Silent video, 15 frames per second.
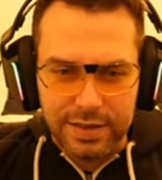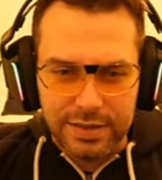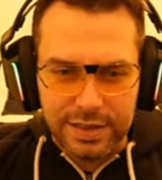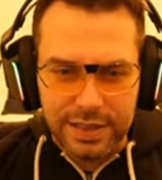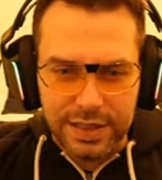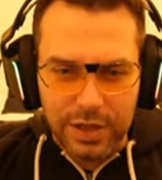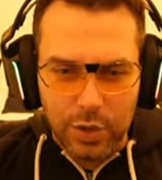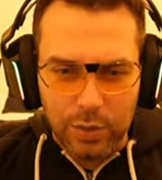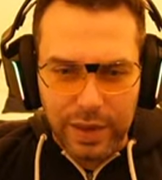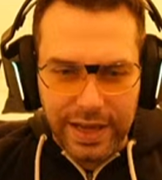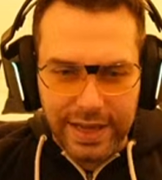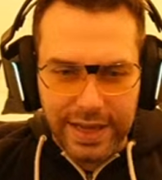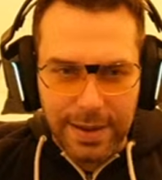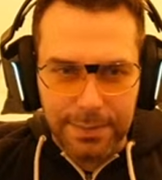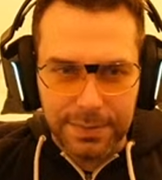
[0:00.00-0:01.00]
Did he go Black
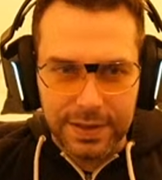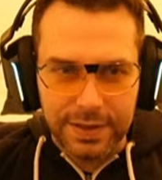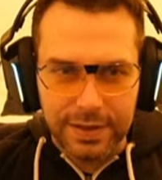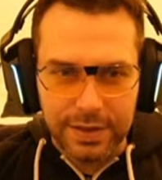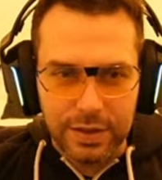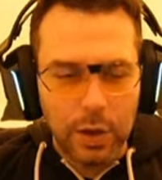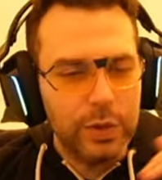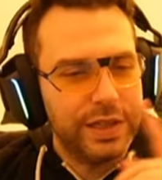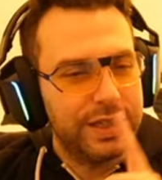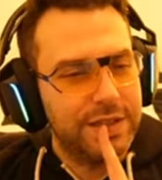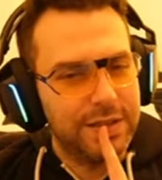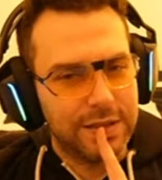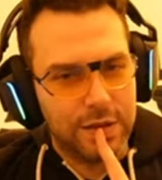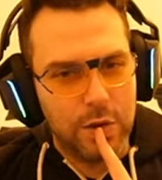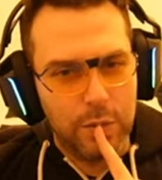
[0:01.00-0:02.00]
Captain? No, he
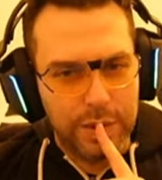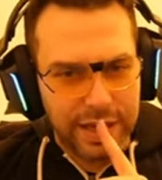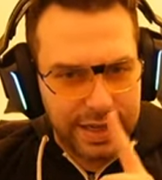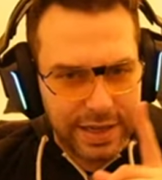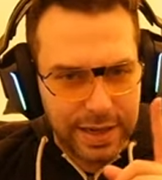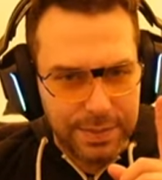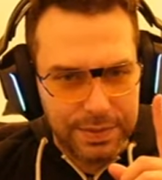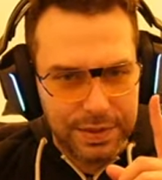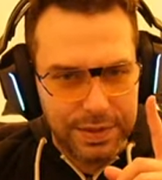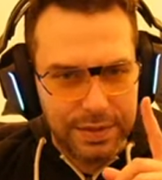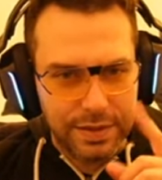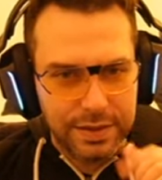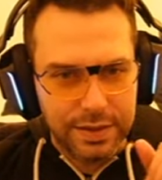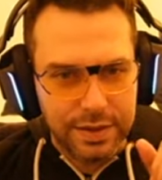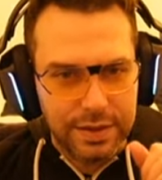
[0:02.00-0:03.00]
didn't go Black Captain.
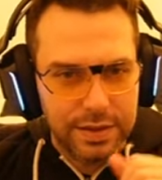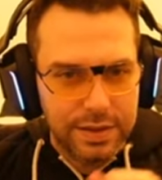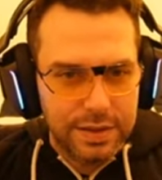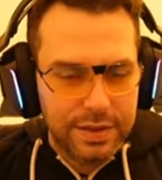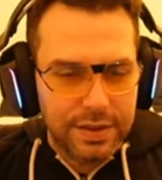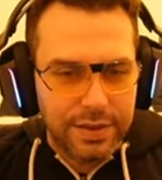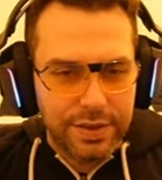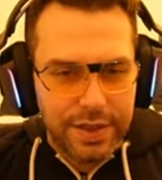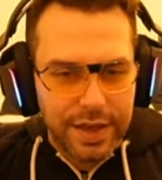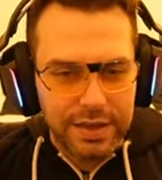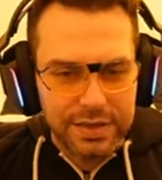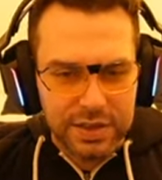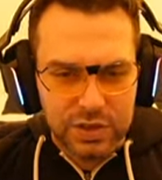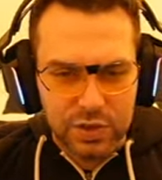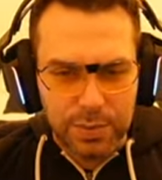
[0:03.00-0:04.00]
That
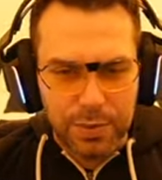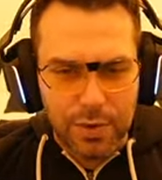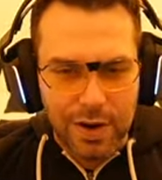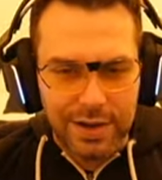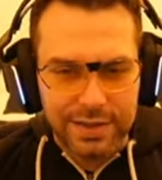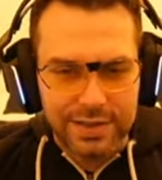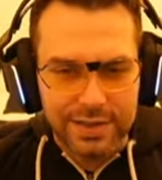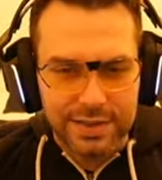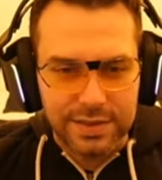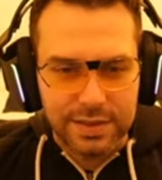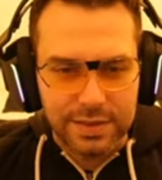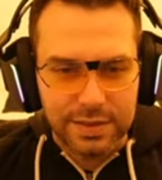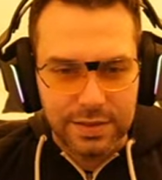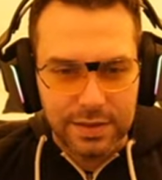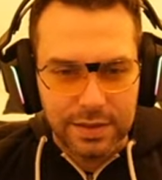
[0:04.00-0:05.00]
is a surprise.
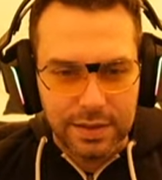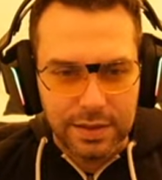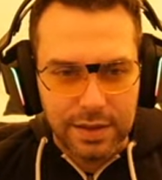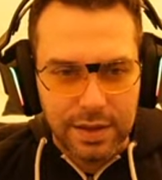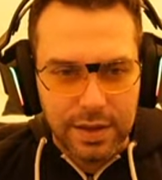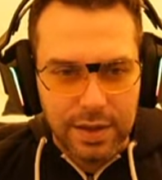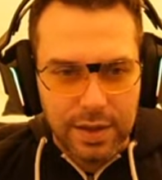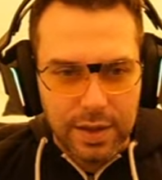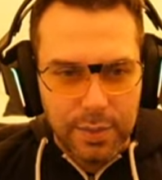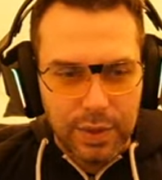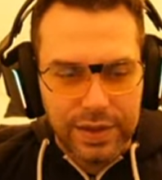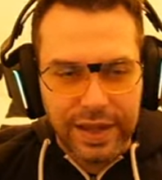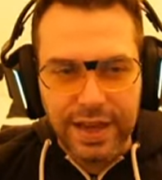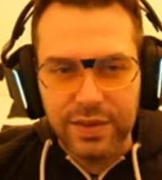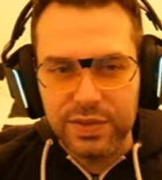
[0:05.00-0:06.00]
But
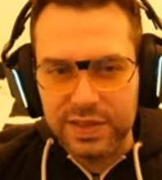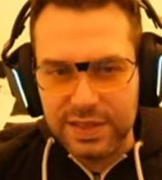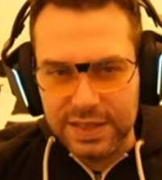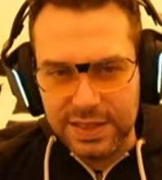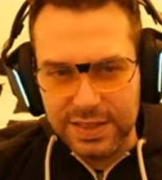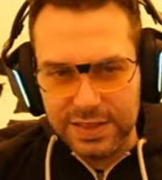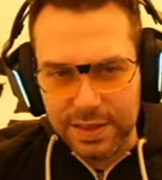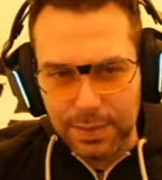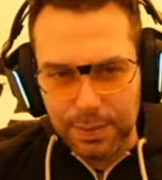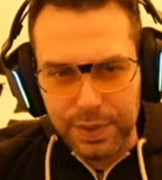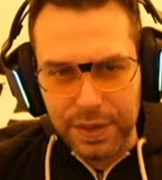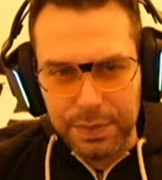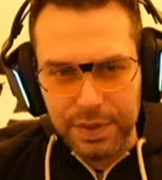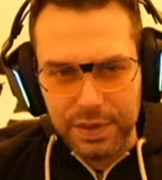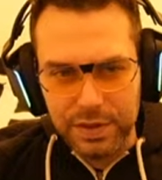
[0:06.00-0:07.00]
I have seen some
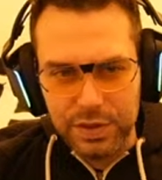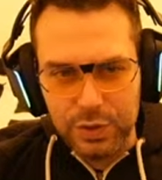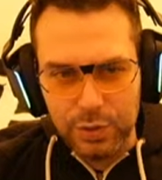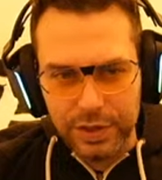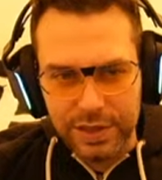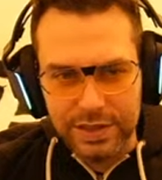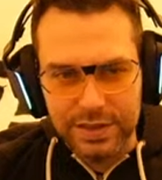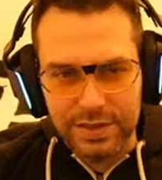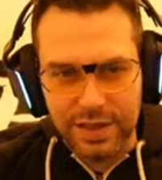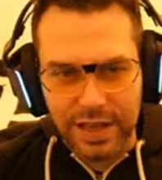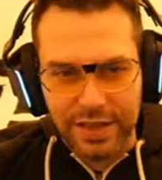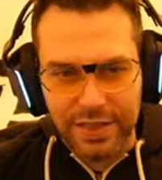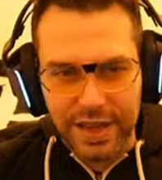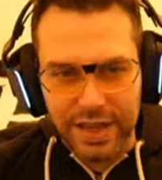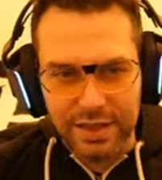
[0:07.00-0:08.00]
people do it
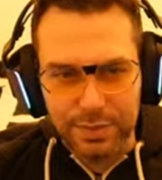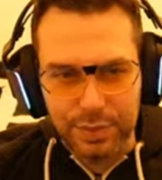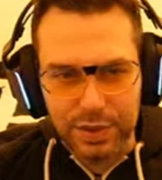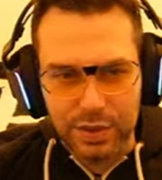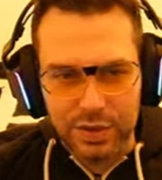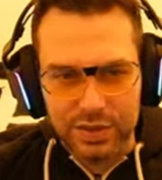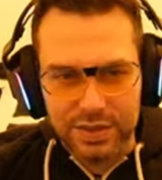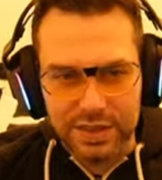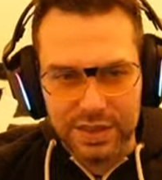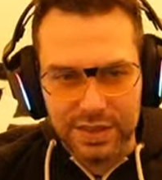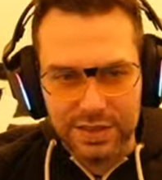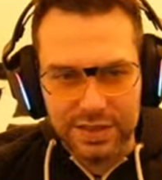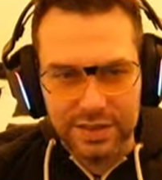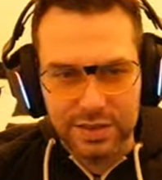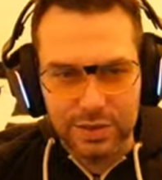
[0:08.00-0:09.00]
like that, because
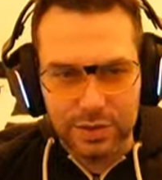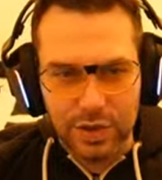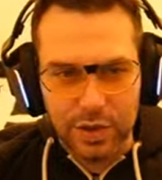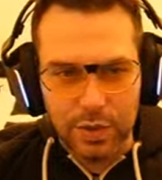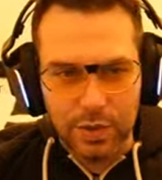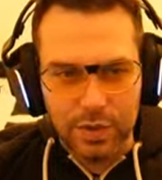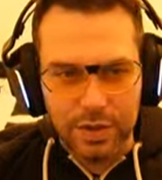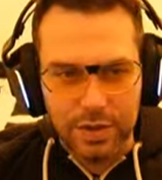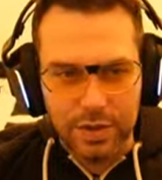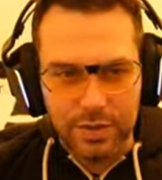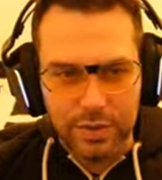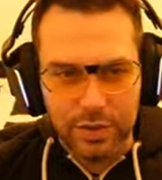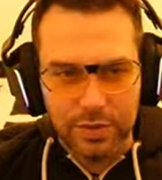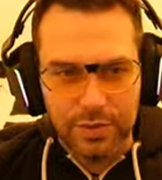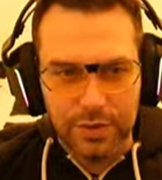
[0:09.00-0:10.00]
this, you know,
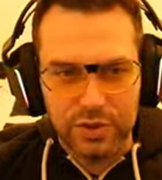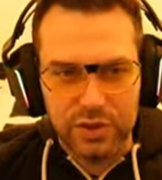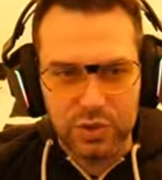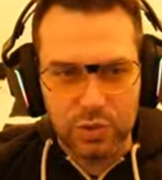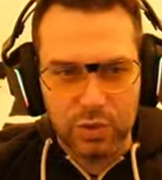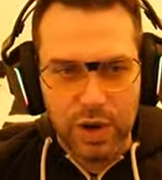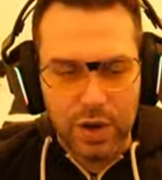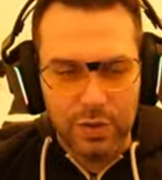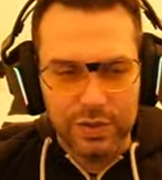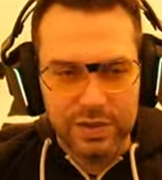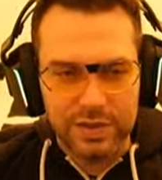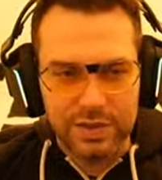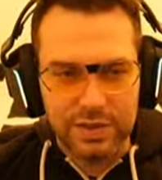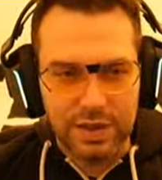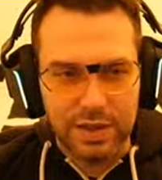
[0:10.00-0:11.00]
for the first 2 rounds,
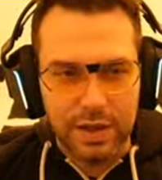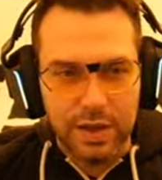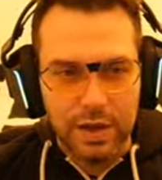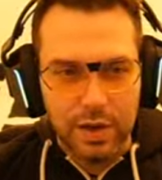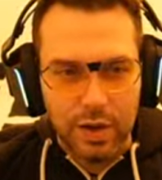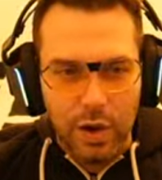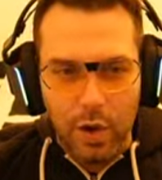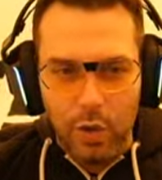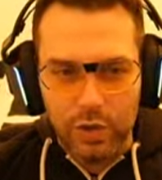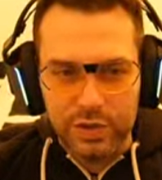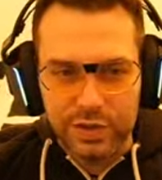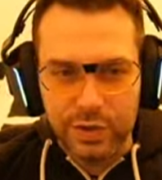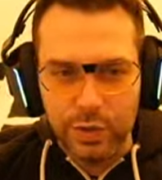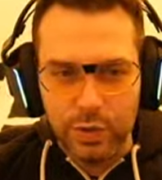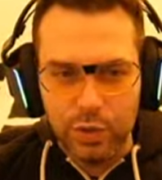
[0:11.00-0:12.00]

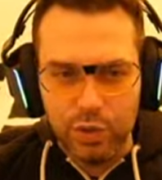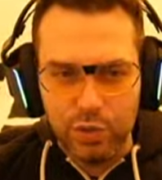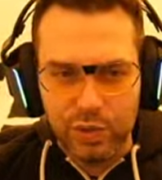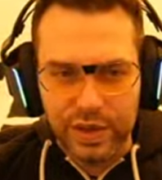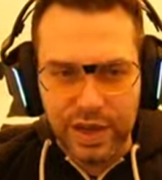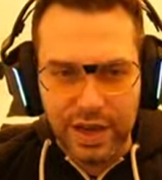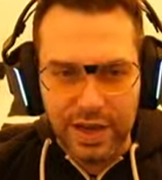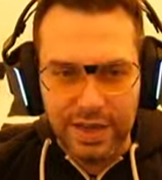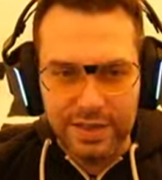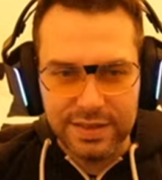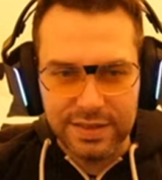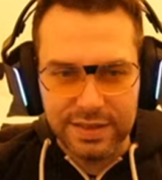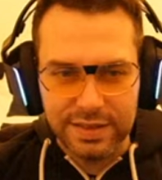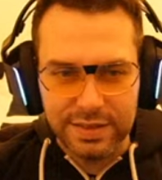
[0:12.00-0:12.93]
also Urukais,